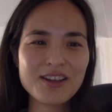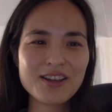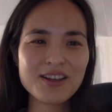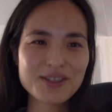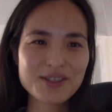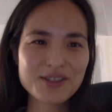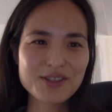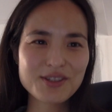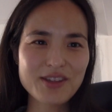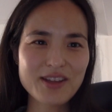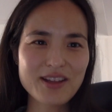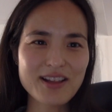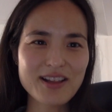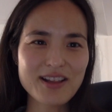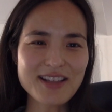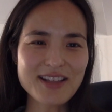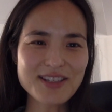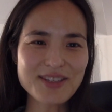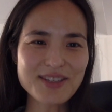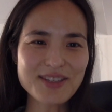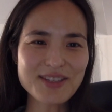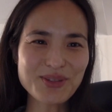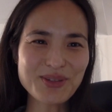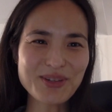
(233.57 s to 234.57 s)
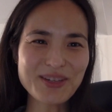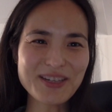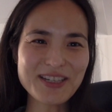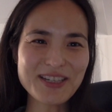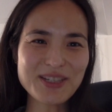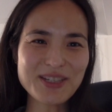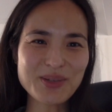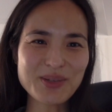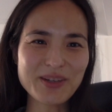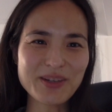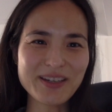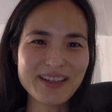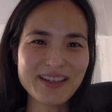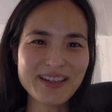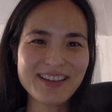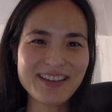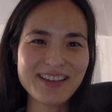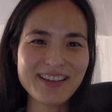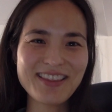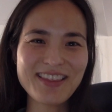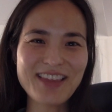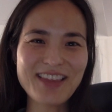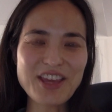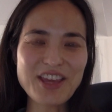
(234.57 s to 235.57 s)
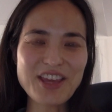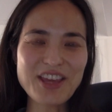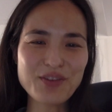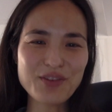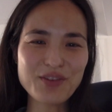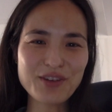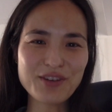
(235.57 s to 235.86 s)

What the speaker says: To the class of 2020, thank you for